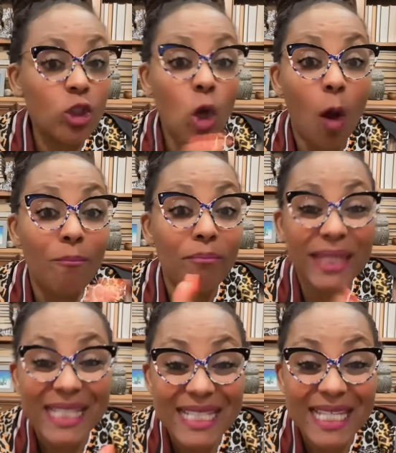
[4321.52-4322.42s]
not
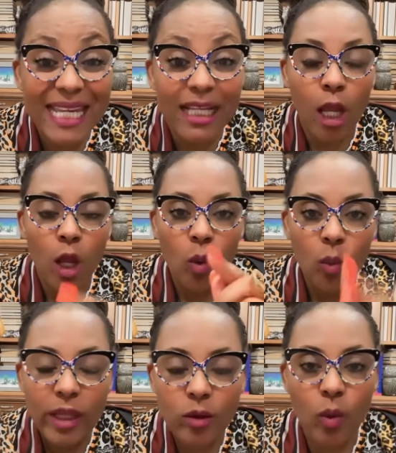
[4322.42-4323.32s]
competing
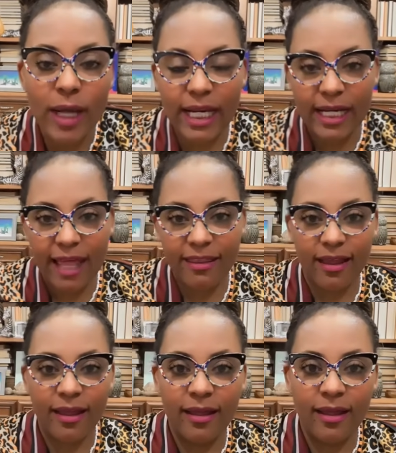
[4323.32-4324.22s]
with one
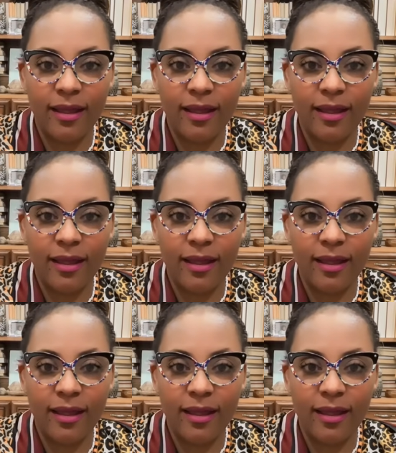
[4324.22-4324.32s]
another.